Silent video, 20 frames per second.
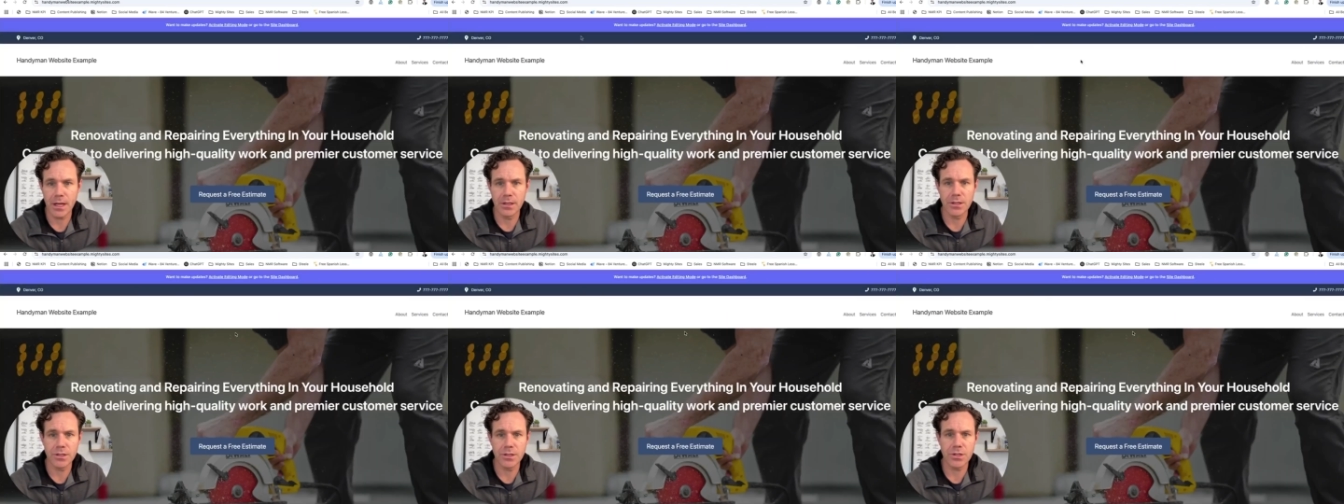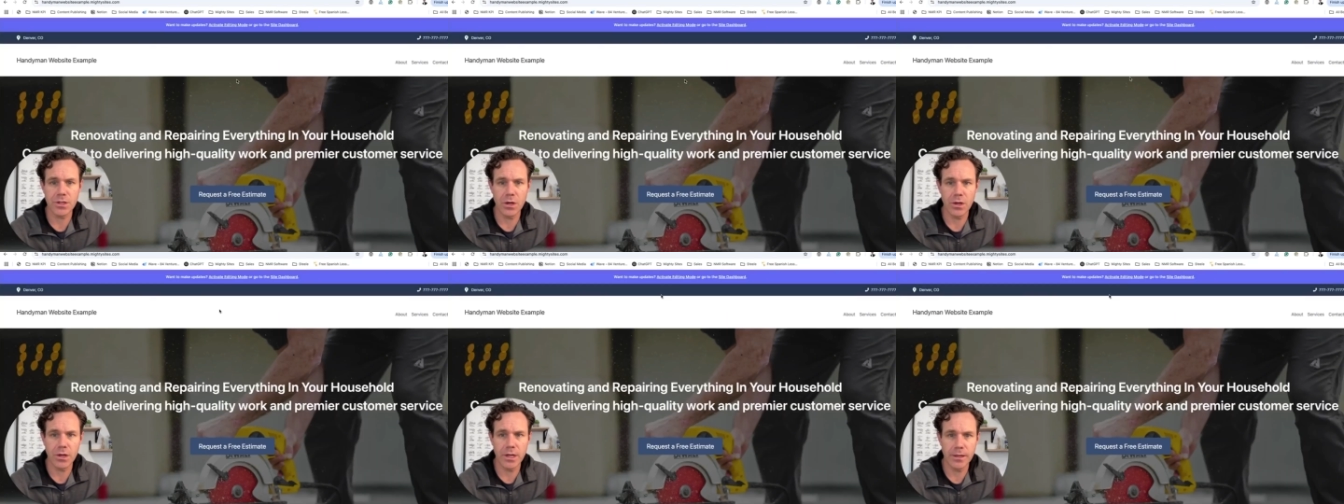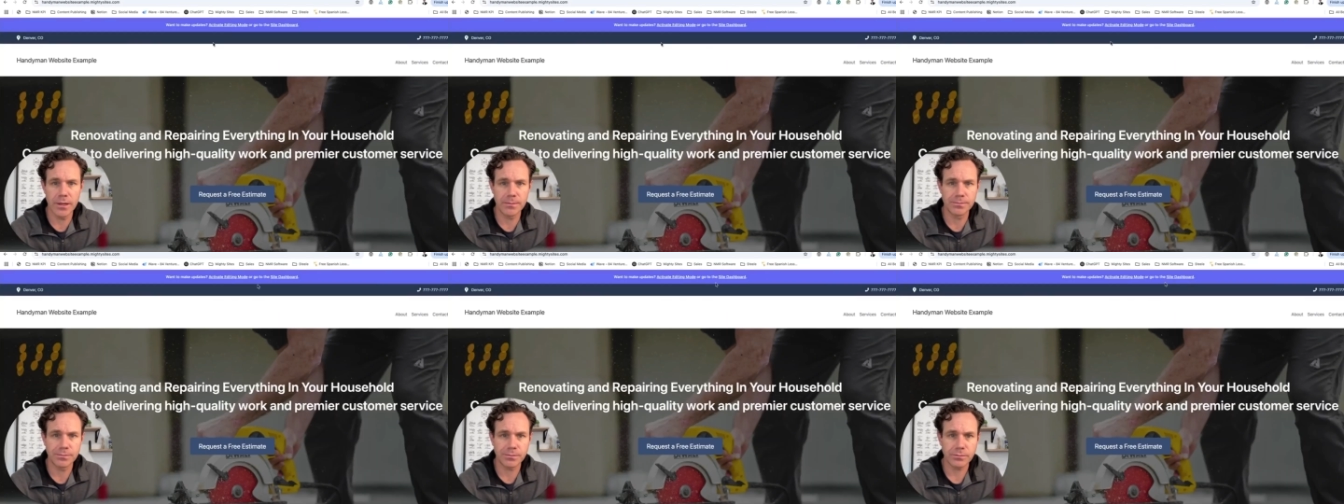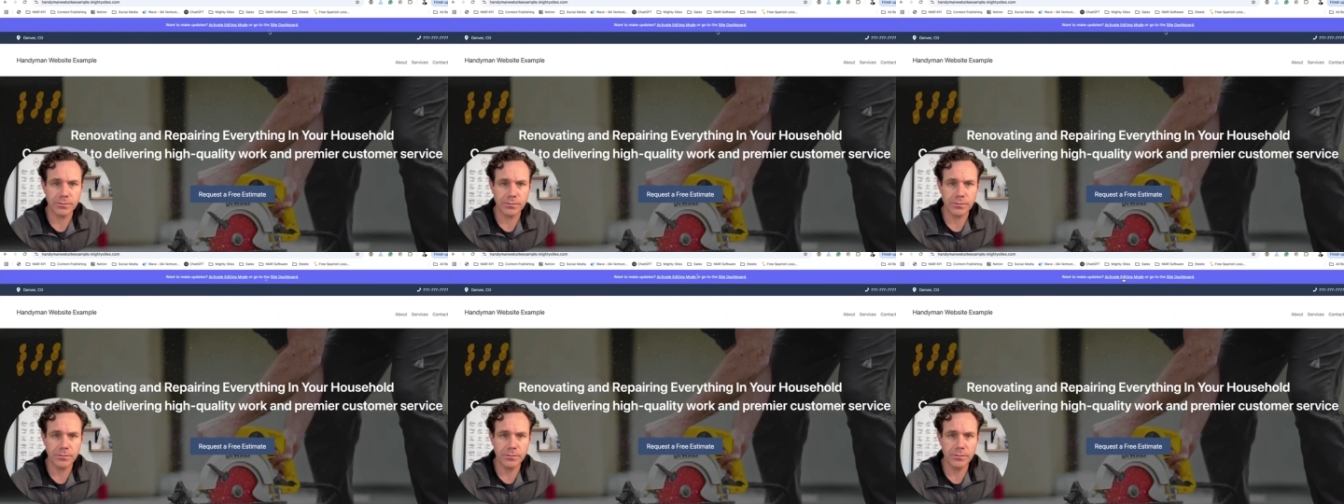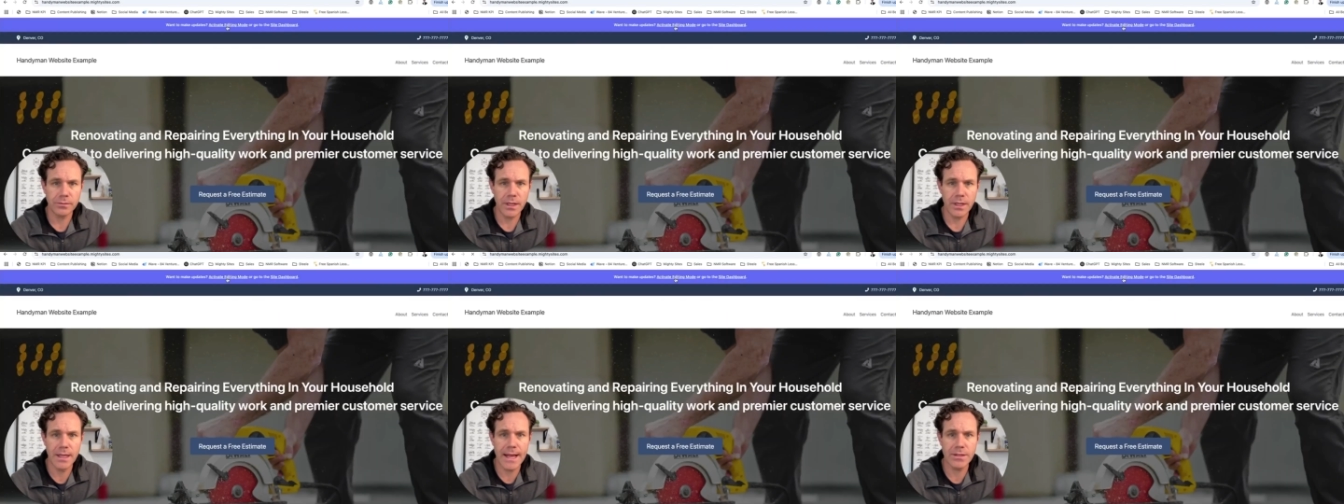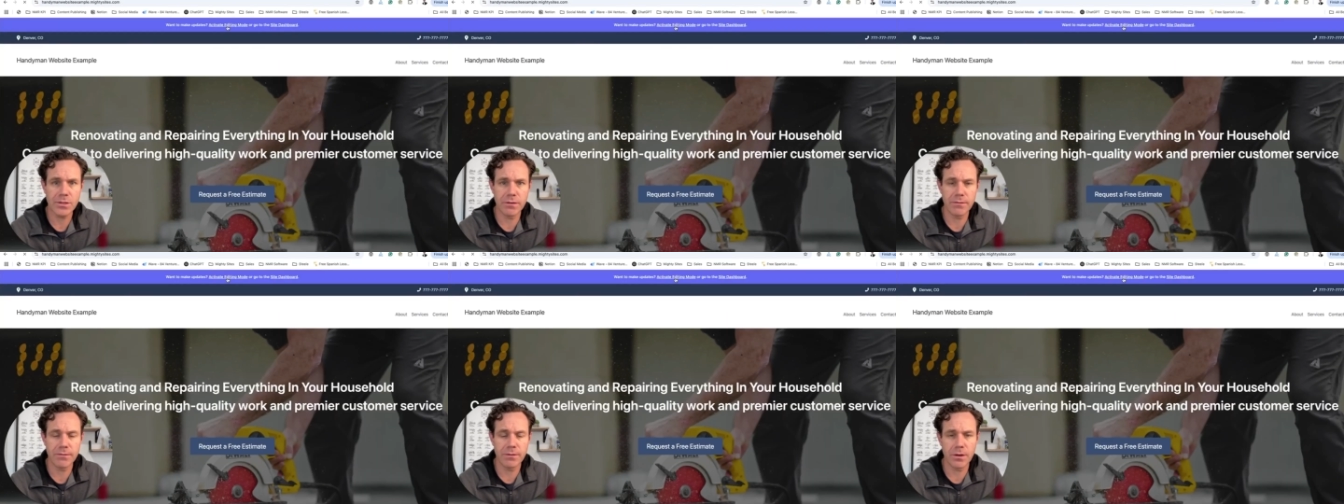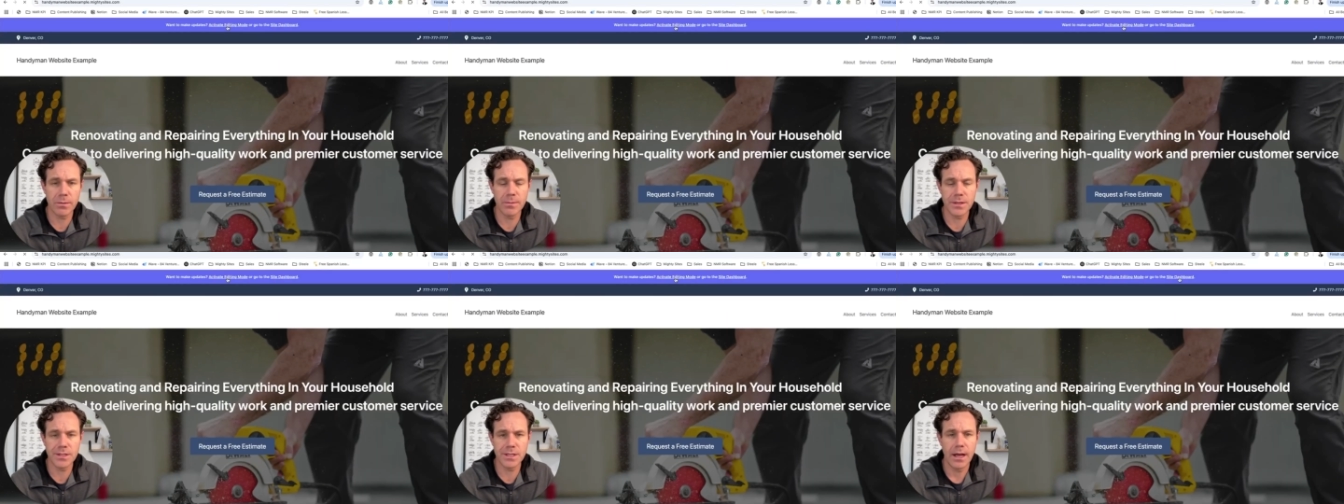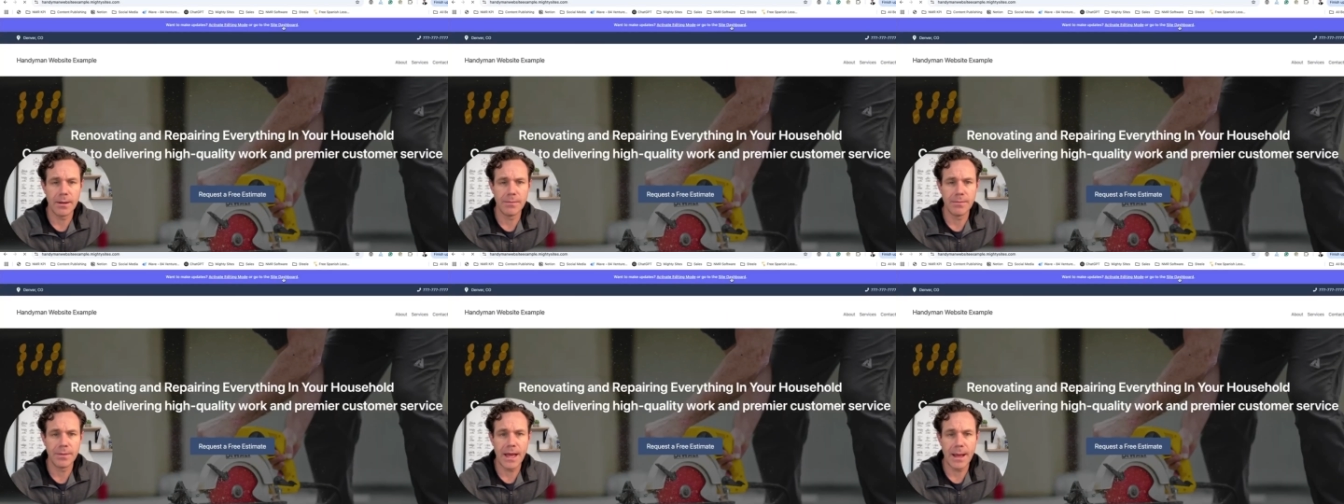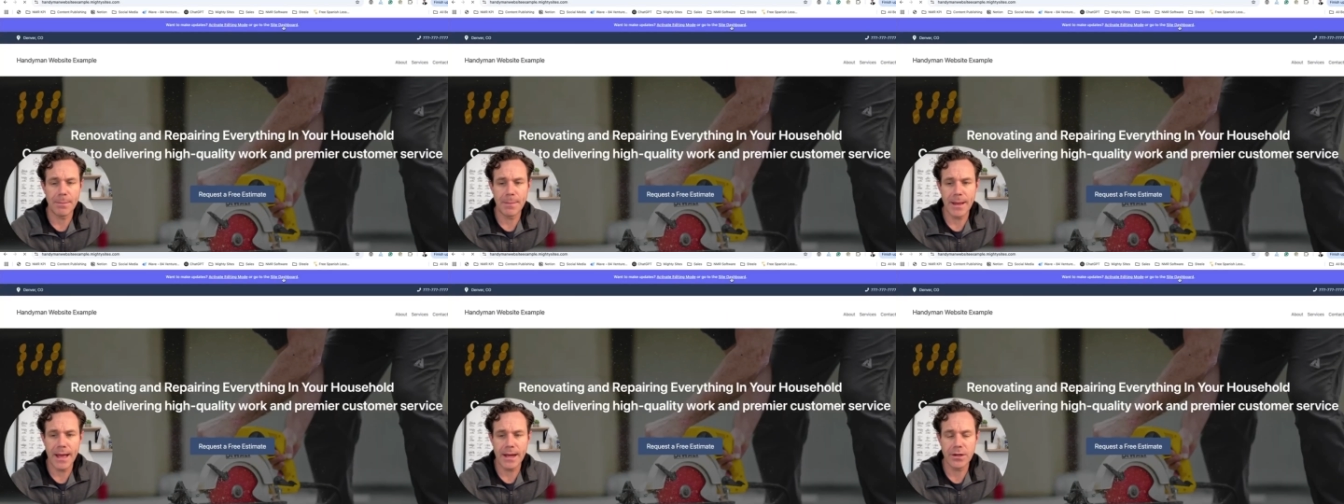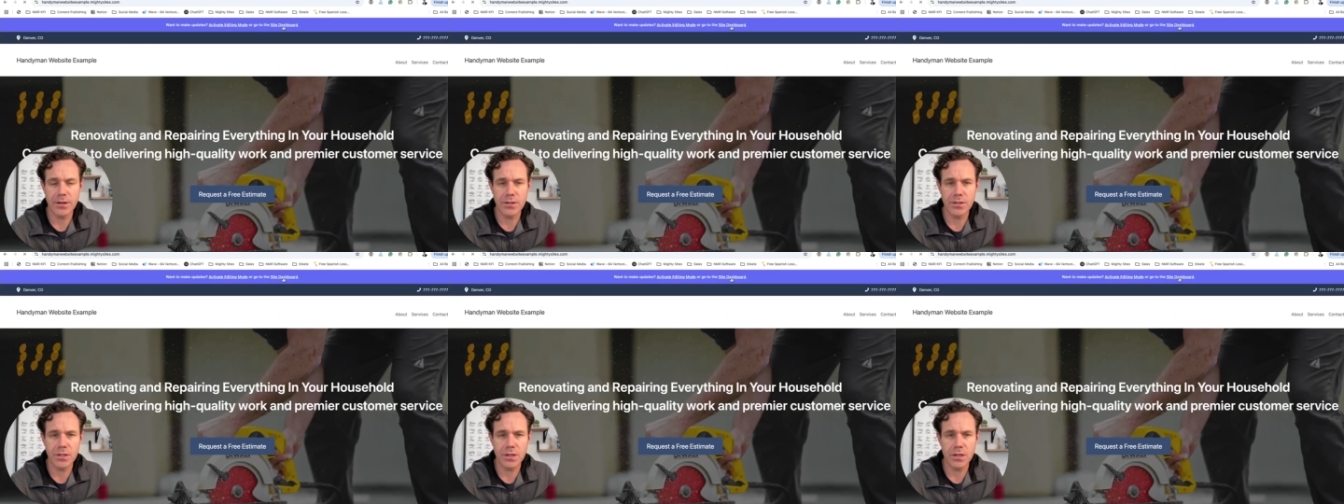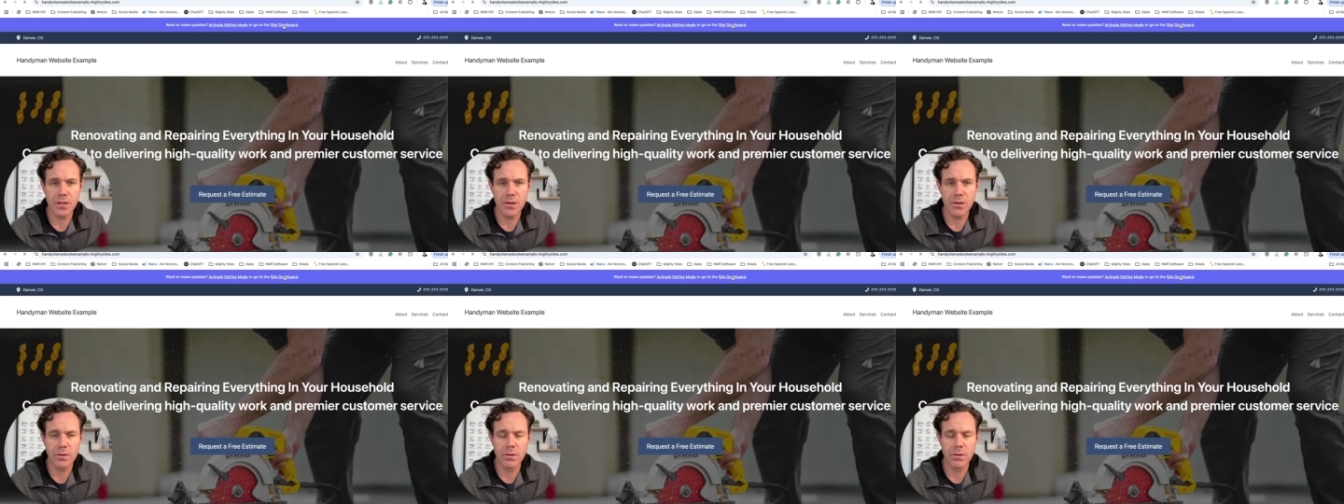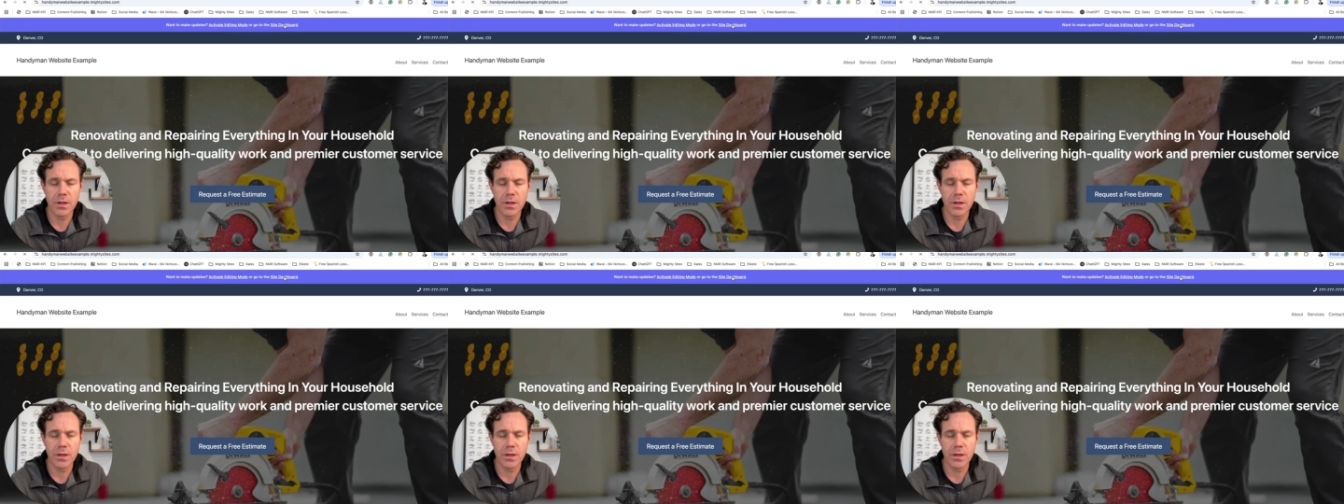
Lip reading: show you that if you're a business that matters to you,